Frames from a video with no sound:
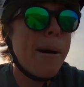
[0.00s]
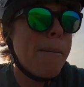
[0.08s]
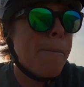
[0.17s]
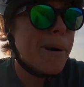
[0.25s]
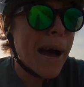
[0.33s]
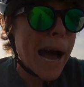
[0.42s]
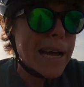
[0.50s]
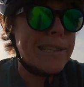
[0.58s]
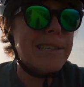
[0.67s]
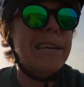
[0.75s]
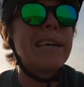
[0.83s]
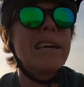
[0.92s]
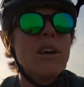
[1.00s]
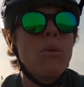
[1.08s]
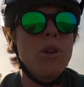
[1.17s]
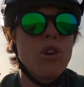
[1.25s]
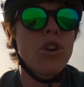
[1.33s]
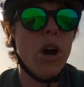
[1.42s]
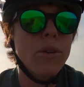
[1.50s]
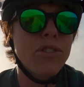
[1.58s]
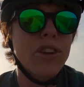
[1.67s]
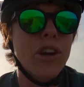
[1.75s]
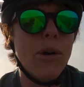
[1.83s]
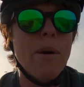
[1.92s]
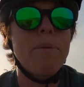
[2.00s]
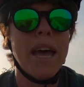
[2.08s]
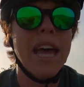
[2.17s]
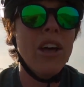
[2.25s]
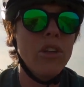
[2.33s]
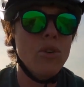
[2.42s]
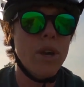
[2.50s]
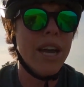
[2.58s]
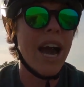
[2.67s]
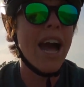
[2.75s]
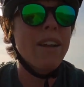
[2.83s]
But when you go up a hill, you can kind